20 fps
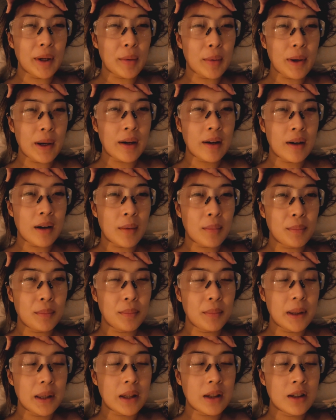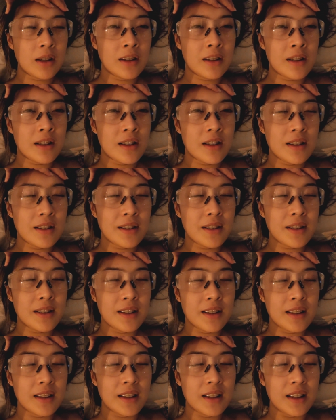when I wake up
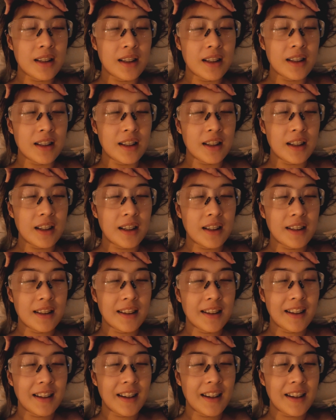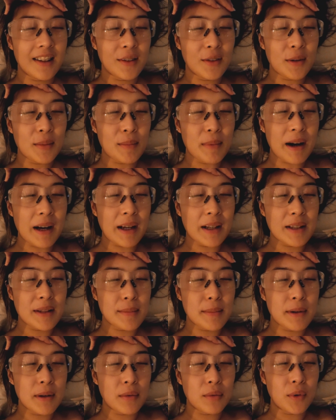because it
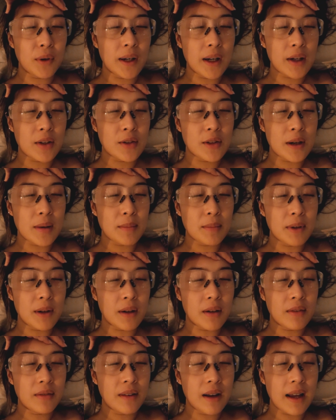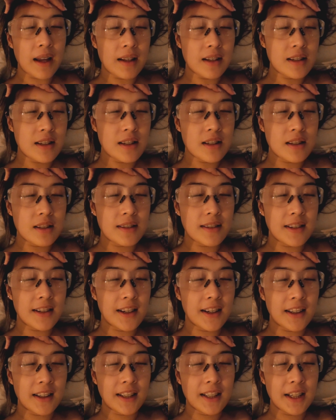reminds me of what I dreamt of. And just
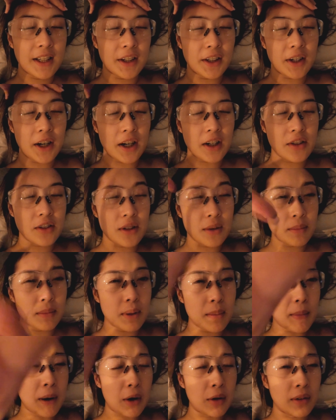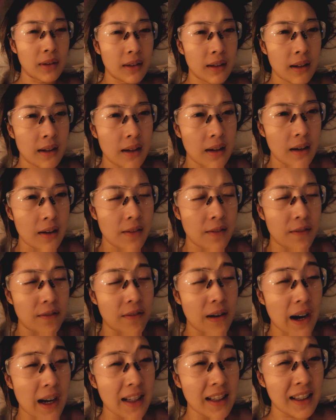earlier I dreamt about
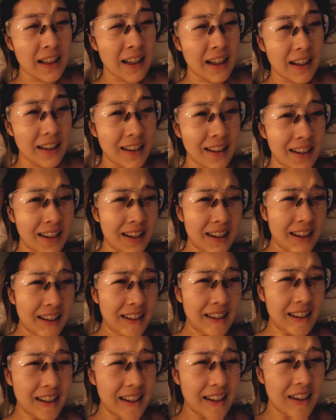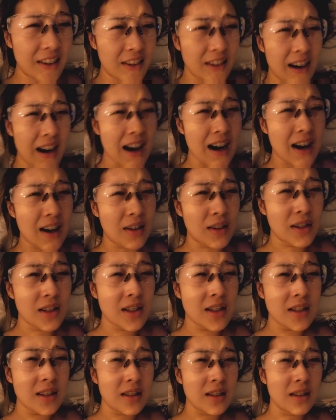finding a kid in our
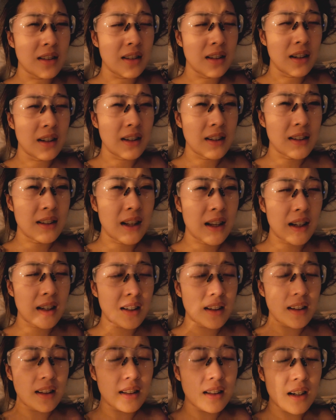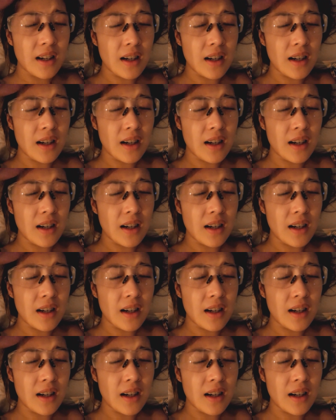house, like